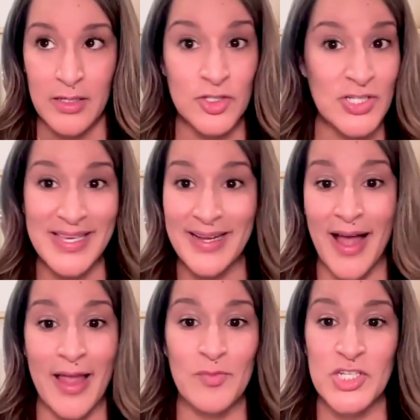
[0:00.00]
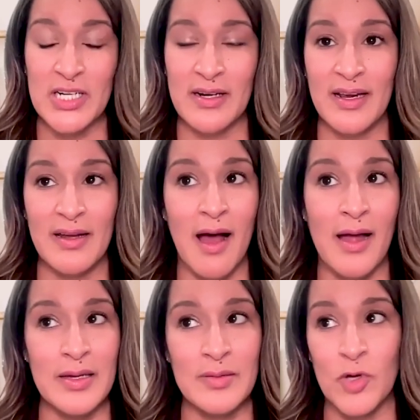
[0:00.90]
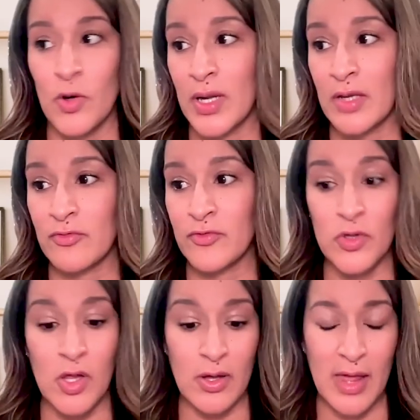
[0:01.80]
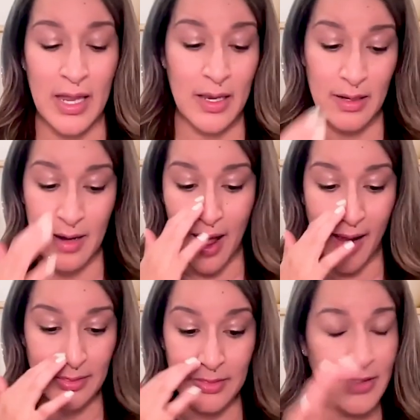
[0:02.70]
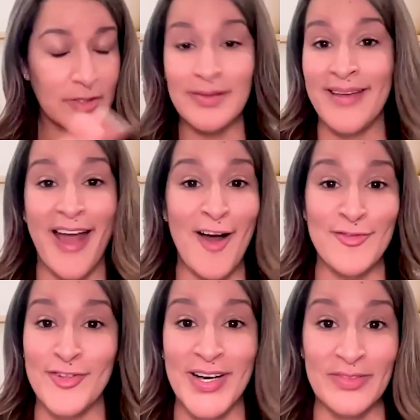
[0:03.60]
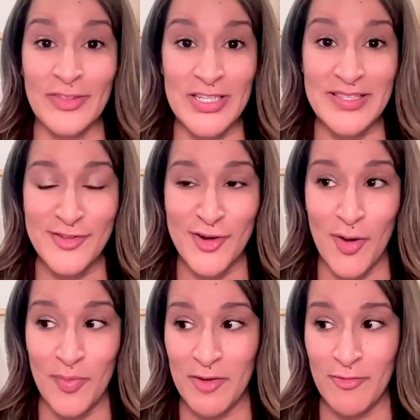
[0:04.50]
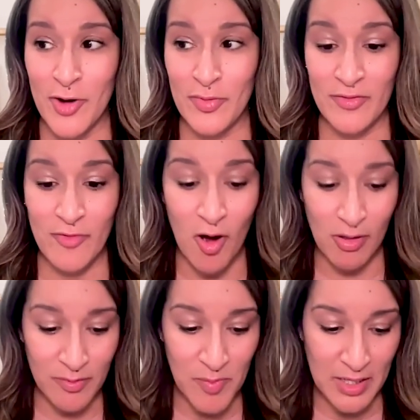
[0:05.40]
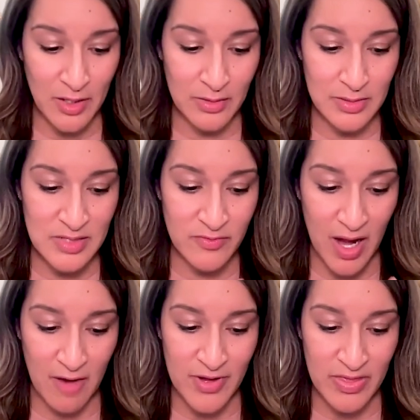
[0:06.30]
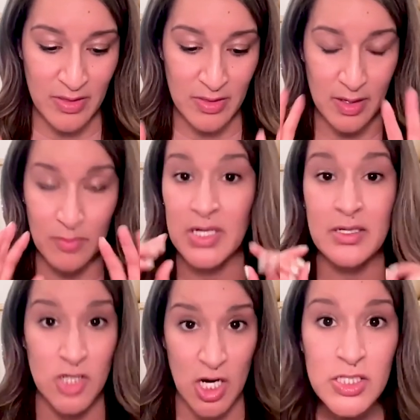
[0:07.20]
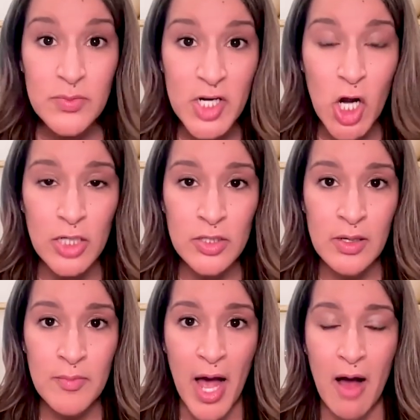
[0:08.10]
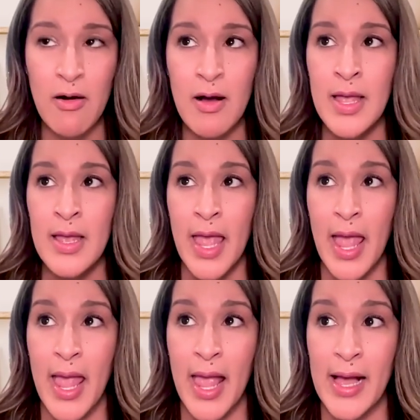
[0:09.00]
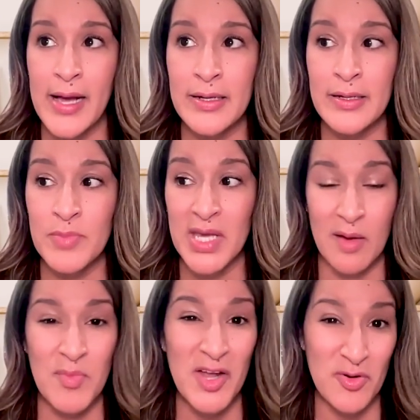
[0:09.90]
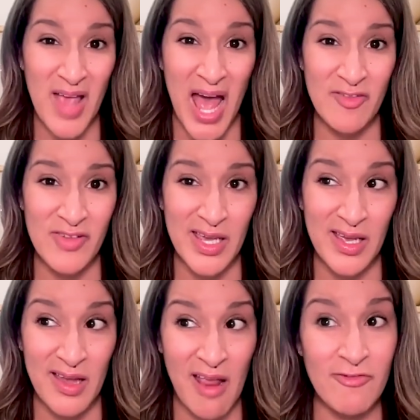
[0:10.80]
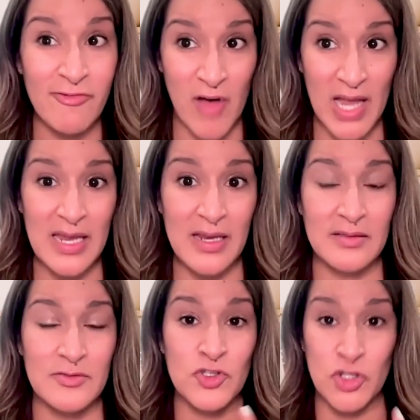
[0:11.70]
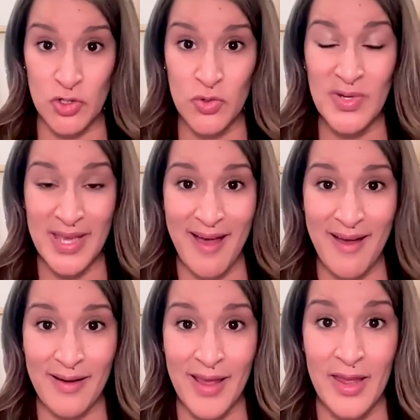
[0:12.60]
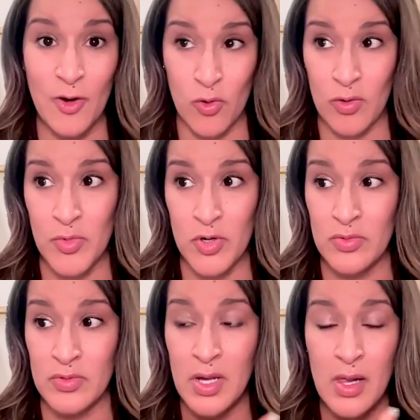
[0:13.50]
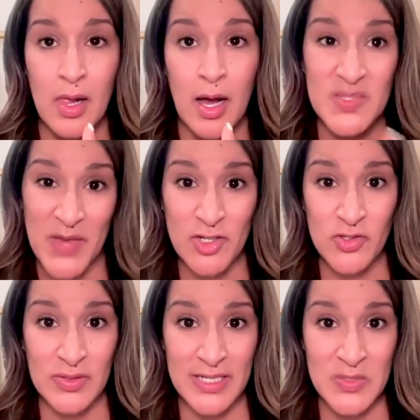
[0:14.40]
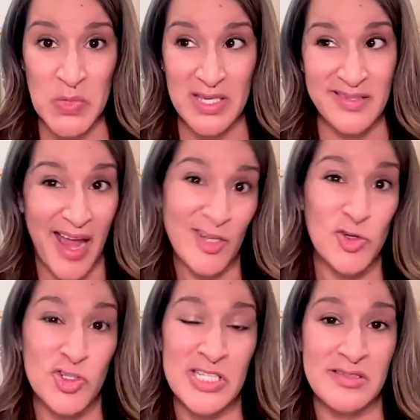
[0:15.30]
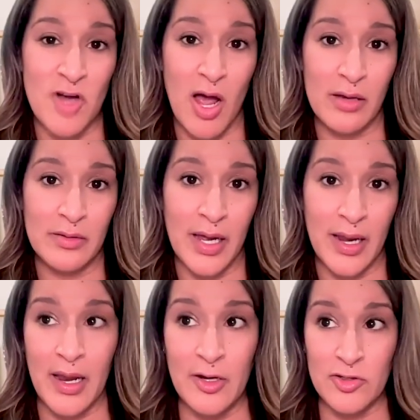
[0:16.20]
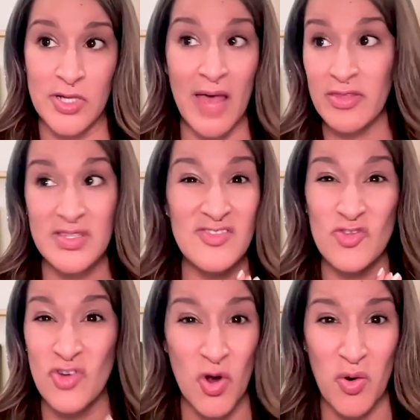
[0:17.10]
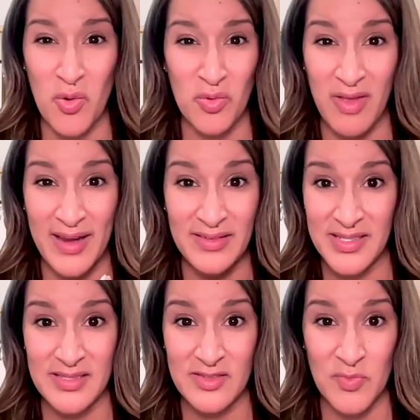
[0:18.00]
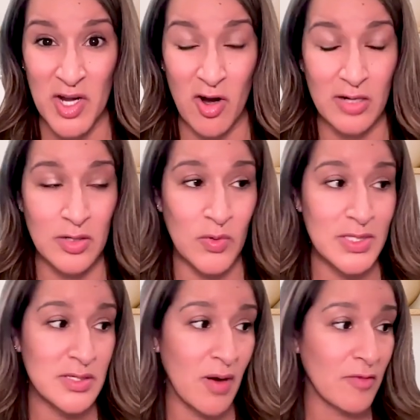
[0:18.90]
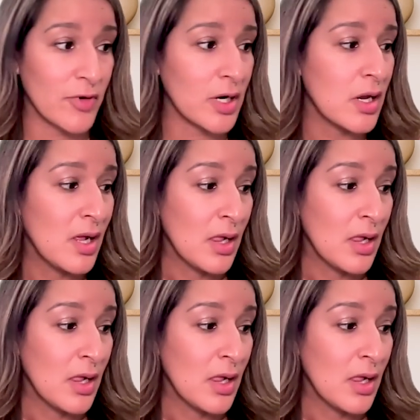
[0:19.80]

Just like I am sharing, I am going full on in. I literally have a list on my phone of all of my notes of everything that I'm going to talk to my doctor about and become my own advocate and fight to get a hormone specialist because I know she's not. I know and this is no like diss to my doctor whatsoever